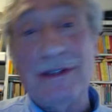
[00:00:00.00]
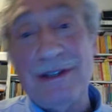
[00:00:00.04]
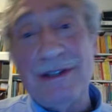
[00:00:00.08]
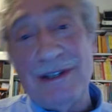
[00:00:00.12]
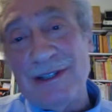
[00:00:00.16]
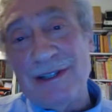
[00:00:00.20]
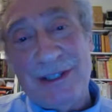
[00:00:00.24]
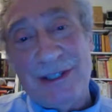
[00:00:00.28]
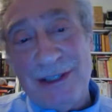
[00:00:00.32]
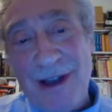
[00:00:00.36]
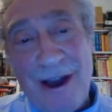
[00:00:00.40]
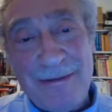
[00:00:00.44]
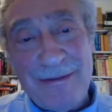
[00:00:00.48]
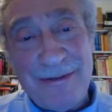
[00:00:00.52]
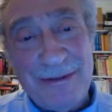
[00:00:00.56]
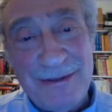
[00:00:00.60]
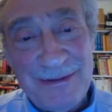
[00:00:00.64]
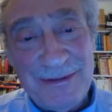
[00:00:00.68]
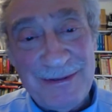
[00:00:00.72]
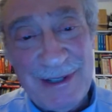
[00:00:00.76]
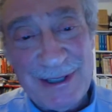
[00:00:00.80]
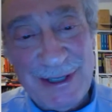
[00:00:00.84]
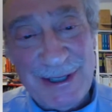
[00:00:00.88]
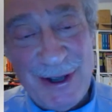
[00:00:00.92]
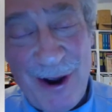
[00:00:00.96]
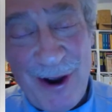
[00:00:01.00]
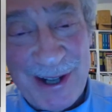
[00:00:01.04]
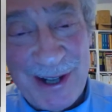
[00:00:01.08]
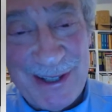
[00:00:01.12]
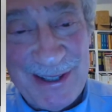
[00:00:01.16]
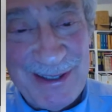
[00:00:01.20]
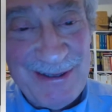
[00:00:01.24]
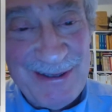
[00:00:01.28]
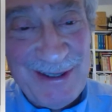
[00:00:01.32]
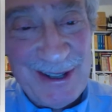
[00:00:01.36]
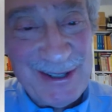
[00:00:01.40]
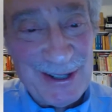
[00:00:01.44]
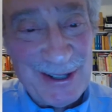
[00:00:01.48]
Well, it's tough. It's
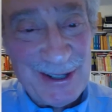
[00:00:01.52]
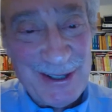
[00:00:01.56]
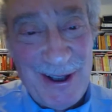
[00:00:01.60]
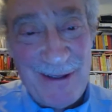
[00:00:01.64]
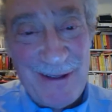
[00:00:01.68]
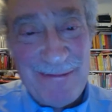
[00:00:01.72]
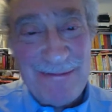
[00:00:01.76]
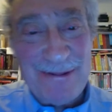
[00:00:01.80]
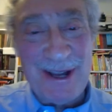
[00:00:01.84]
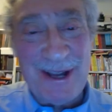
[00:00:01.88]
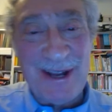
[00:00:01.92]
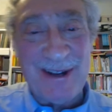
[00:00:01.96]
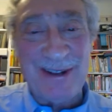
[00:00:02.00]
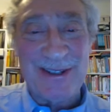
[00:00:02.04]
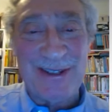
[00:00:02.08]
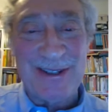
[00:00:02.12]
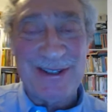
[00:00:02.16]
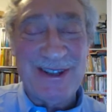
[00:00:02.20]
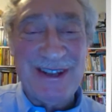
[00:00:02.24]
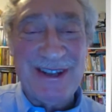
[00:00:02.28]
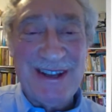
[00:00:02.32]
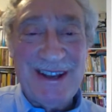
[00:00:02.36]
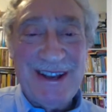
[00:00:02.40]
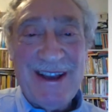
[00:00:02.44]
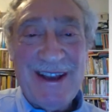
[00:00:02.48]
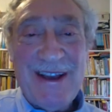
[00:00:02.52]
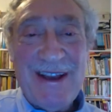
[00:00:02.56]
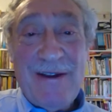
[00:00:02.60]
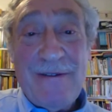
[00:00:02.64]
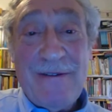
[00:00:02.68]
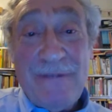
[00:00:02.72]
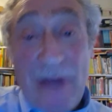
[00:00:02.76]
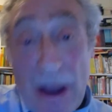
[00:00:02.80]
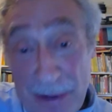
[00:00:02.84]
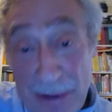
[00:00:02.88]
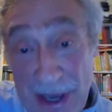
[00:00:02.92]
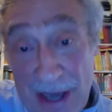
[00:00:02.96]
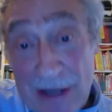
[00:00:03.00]
hard. These are tough players.
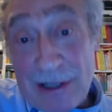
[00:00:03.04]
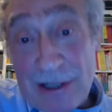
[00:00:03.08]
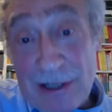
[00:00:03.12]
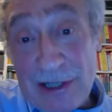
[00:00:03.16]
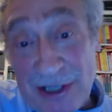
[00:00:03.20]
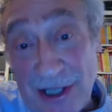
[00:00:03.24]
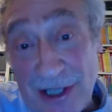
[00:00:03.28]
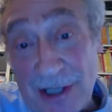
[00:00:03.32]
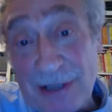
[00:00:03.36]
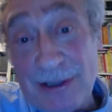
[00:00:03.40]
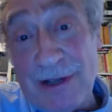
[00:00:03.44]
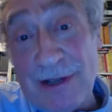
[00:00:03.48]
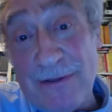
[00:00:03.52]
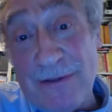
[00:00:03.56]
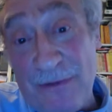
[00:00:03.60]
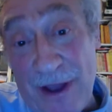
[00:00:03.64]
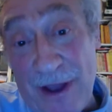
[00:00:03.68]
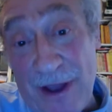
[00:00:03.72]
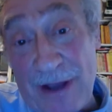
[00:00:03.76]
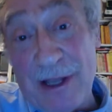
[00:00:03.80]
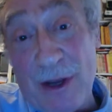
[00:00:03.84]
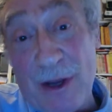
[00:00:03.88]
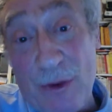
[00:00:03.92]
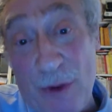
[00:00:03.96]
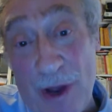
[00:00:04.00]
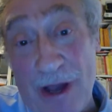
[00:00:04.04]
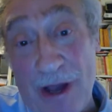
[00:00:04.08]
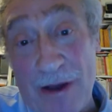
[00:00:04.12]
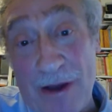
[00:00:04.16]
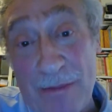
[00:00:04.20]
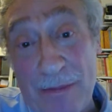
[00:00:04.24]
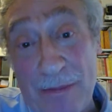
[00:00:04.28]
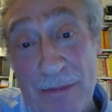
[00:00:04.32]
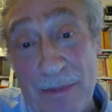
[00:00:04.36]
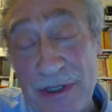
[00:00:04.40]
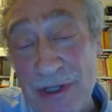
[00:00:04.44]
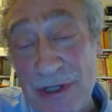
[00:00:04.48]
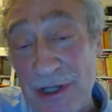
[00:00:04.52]
Fabiano still did fairly
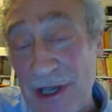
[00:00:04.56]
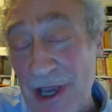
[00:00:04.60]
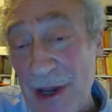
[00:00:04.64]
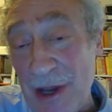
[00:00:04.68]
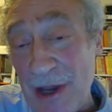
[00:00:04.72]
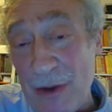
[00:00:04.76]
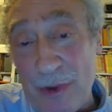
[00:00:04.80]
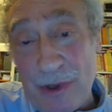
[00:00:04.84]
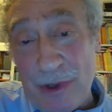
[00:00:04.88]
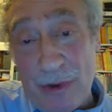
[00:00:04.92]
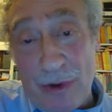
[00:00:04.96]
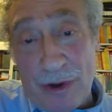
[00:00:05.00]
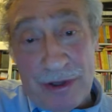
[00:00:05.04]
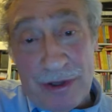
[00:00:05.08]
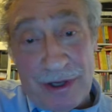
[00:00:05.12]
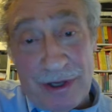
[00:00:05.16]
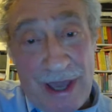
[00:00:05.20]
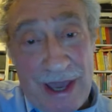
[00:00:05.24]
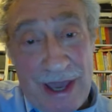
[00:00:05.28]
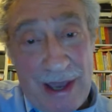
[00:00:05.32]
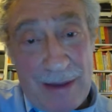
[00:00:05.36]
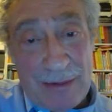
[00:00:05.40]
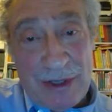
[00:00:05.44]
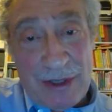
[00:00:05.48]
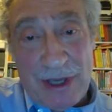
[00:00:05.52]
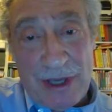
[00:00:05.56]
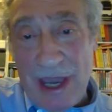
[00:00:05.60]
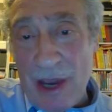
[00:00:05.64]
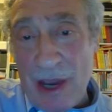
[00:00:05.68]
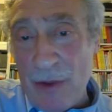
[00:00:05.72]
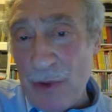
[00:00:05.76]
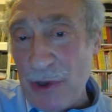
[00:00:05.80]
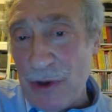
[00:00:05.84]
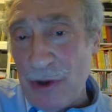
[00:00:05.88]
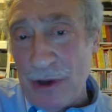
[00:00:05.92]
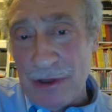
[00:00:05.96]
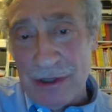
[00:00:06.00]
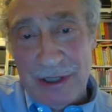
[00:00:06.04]
well, but you can't win all the games. You
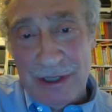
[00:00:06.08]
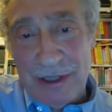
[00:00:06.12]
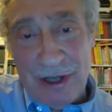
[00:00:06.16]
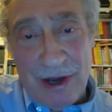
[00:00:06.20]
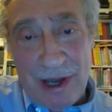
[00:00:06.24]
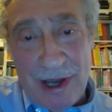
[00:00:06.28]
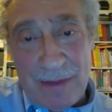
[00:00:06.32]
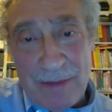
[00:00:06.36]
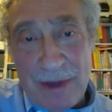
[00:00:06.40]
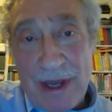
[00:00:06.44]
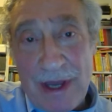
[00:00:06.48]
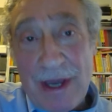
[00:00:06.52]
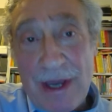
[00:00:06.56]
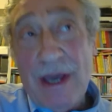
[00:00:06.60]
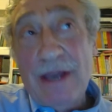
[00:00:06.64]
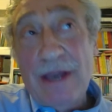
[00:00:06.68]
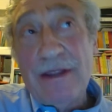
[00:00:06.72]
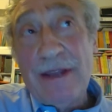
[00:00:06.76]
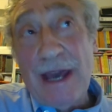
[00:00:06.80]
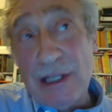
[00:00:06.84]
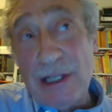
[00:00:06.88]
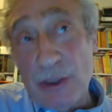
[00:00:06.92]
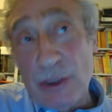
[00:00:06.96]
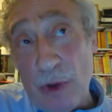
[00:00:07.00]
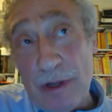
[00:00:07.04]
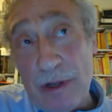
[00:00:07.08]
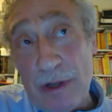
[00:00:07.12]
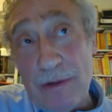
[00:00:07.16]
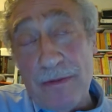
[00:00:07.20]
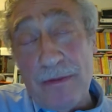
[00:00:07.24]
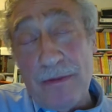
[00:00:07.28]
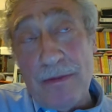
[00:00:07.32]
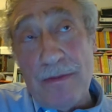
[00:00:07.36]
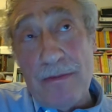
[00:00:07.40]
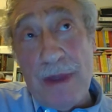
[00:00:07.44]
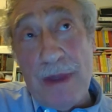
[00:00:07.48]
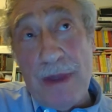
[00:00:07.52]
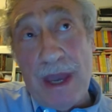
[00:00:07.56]
can't win all the time. That's
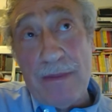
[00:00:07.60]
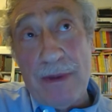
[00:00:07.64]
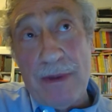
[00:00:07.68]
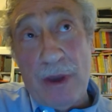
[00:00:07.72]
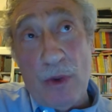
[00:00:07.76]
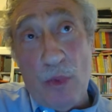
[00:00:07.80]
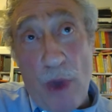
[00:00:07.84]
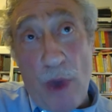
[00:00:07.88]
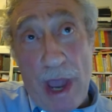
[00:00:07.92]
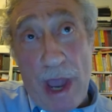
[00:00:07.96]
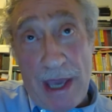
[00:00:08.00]
what may be